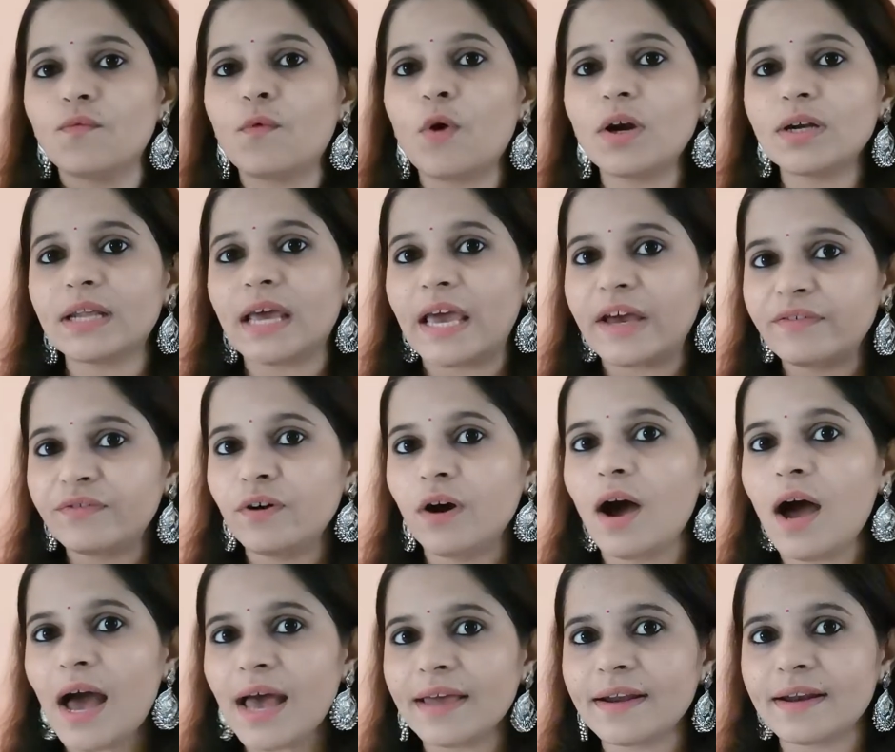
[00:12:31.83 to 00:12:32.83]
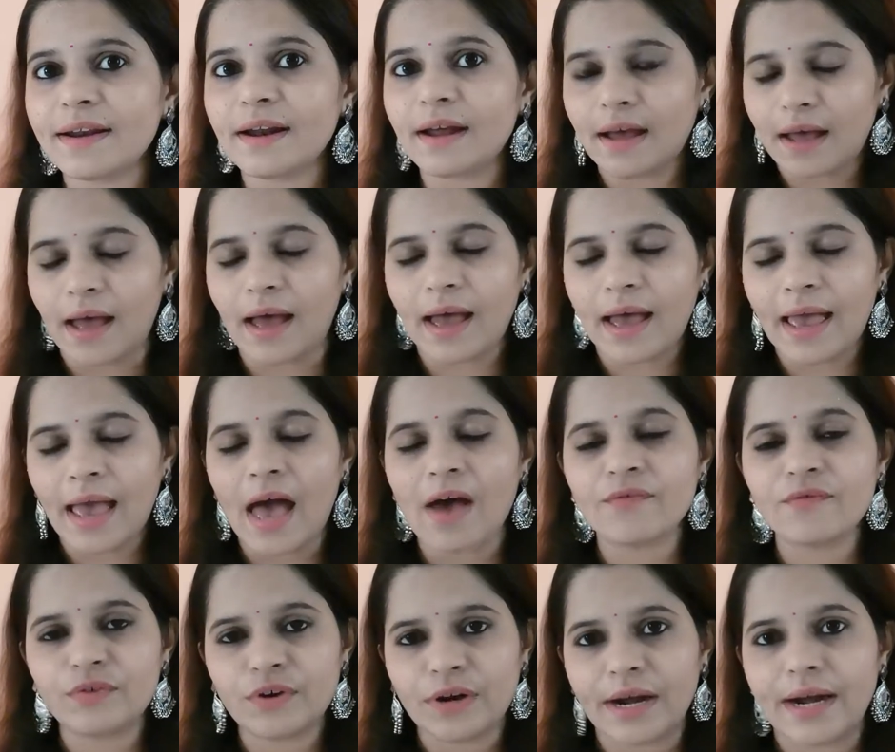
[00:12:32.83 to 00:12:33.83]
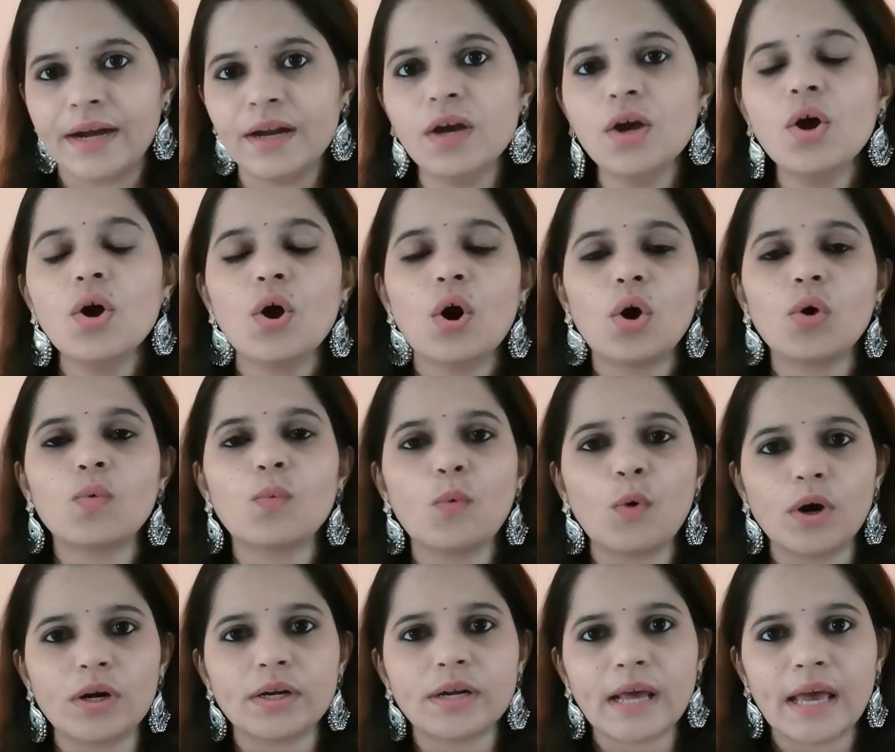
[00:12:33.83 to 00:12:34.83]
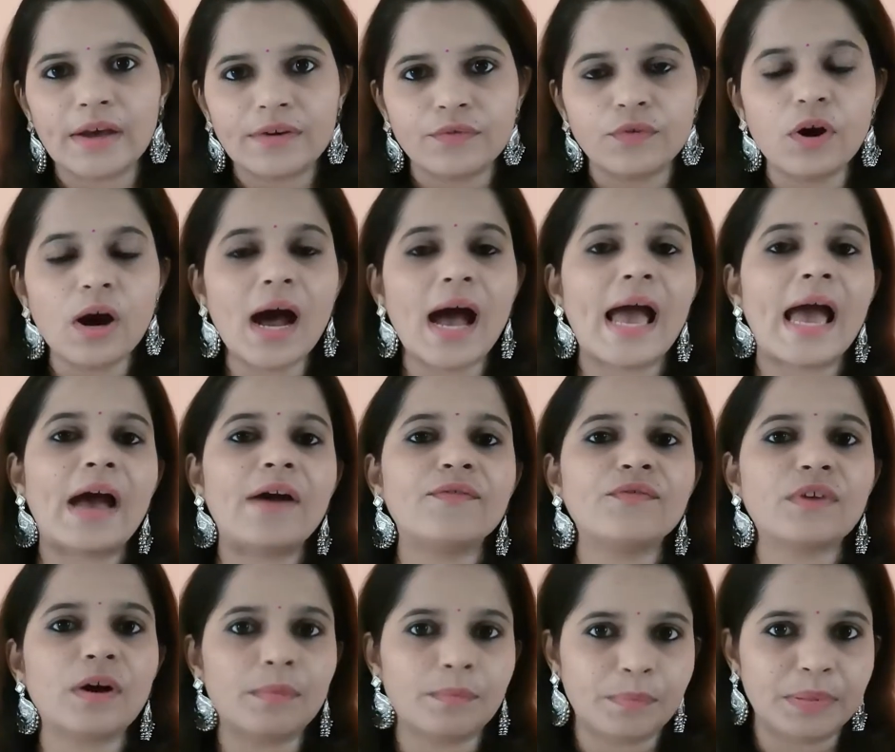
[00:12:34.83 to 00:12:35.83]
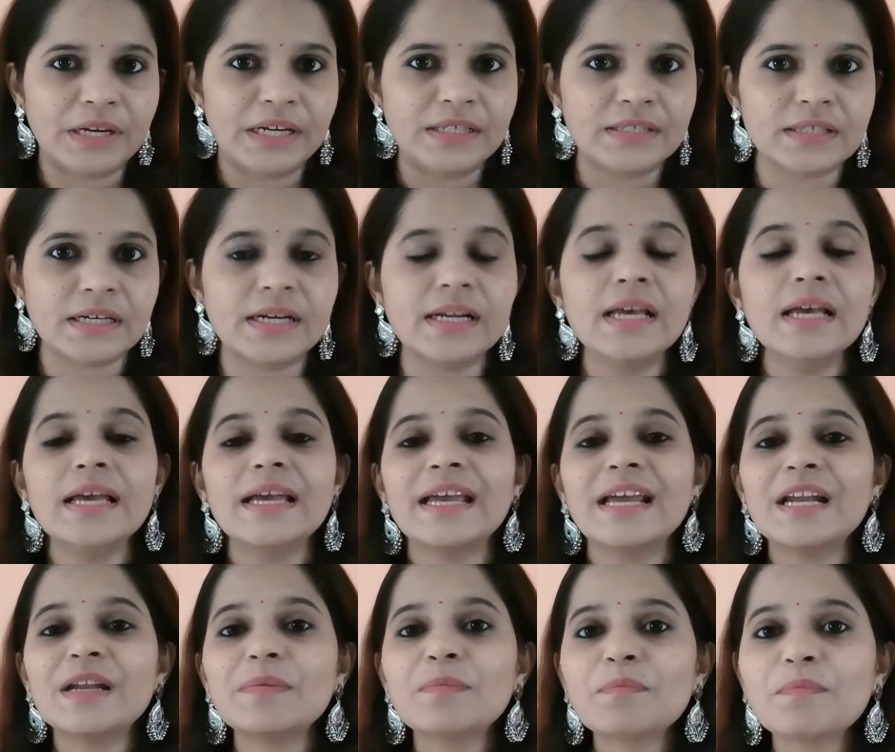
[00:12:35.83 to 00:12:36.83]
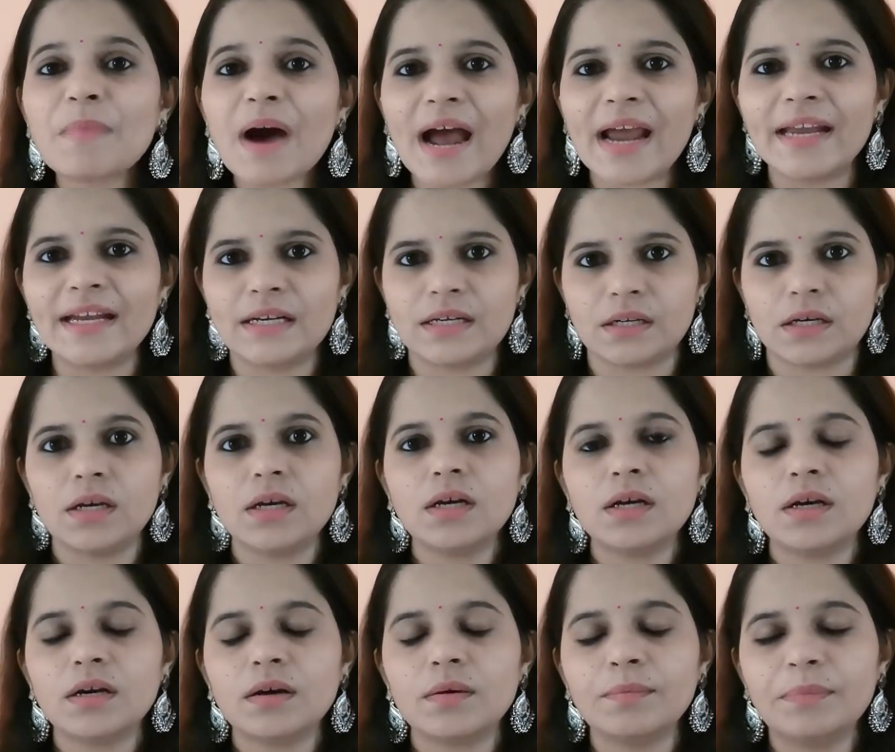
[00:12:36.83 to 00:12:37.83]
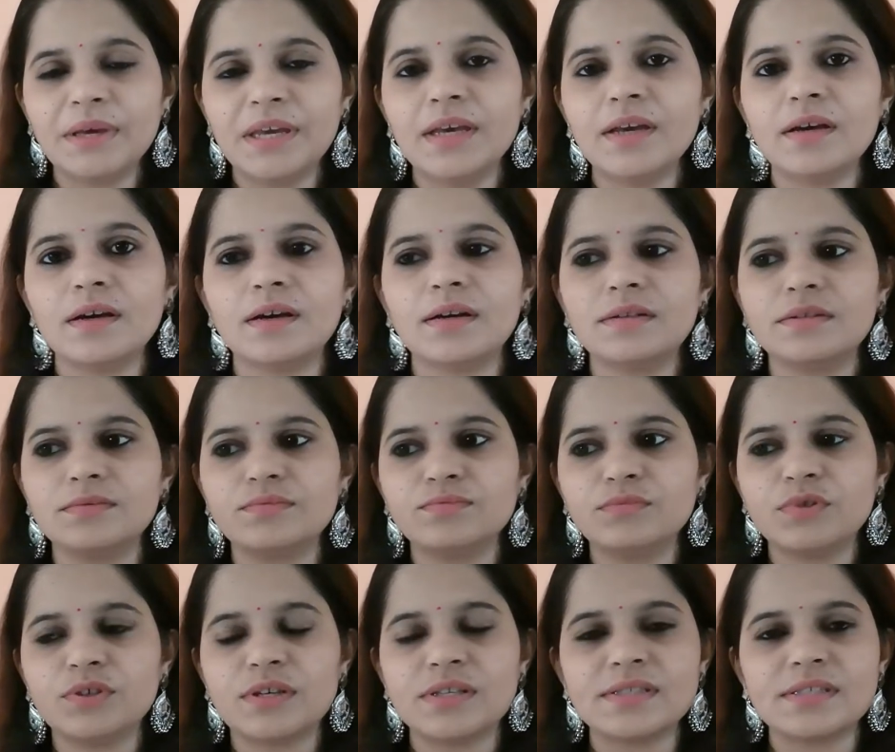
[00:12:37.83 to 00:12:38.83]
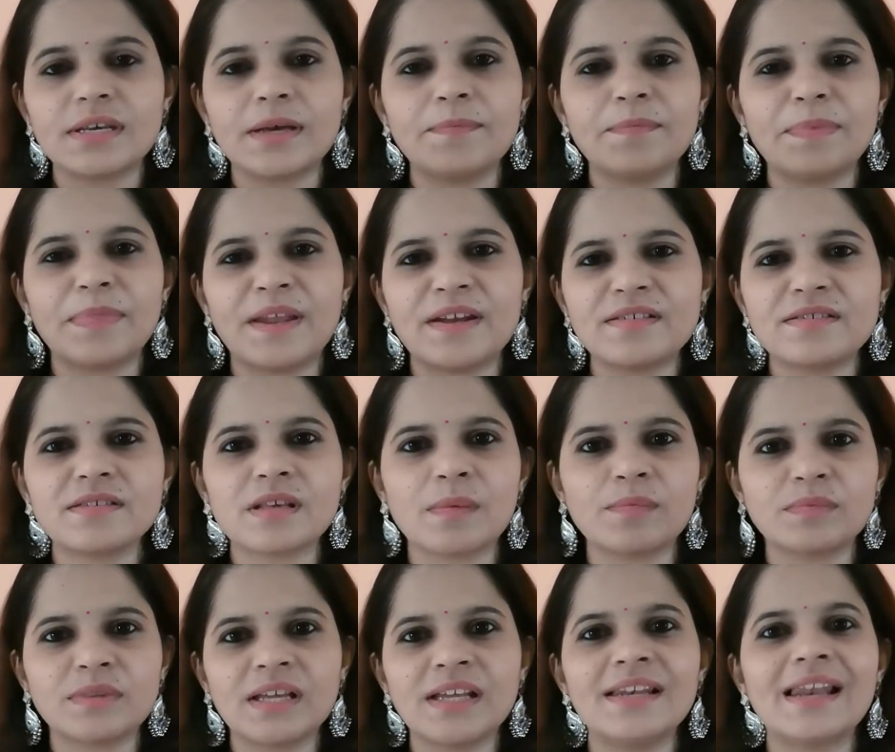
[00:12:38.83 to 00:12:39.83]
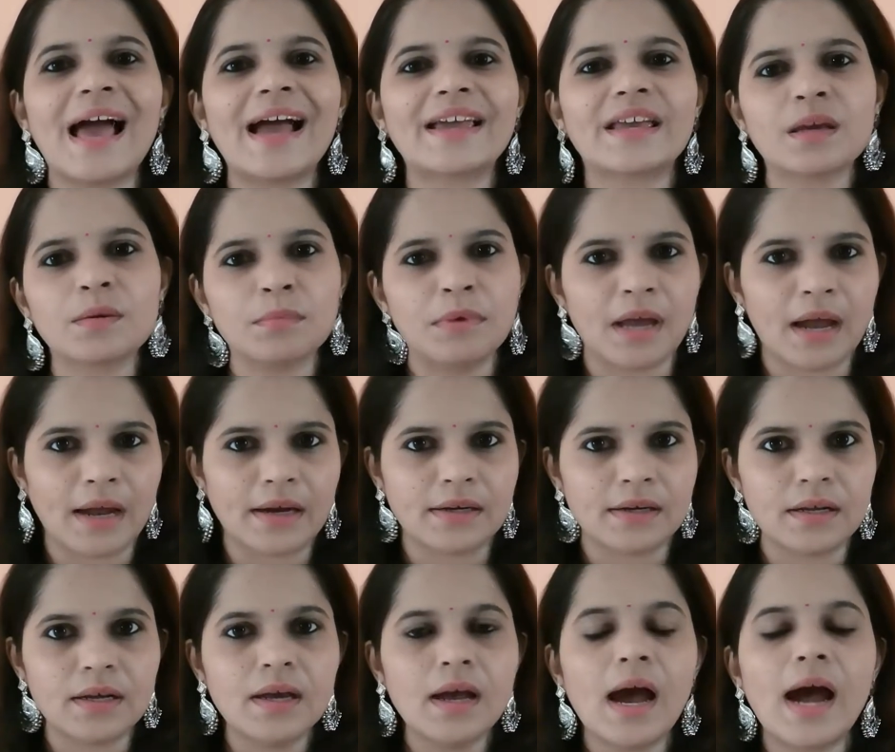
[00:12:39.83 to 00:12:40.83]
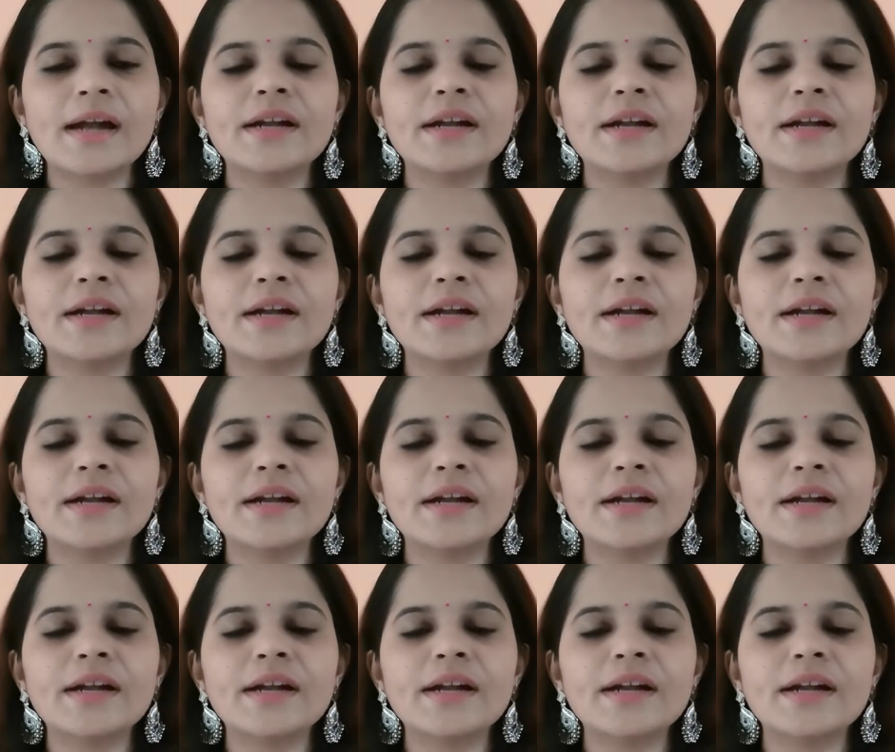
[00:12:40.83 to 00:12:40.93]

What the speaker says: whatever I have read or whatever I have completed, it might be, you can say there is something lacking behind.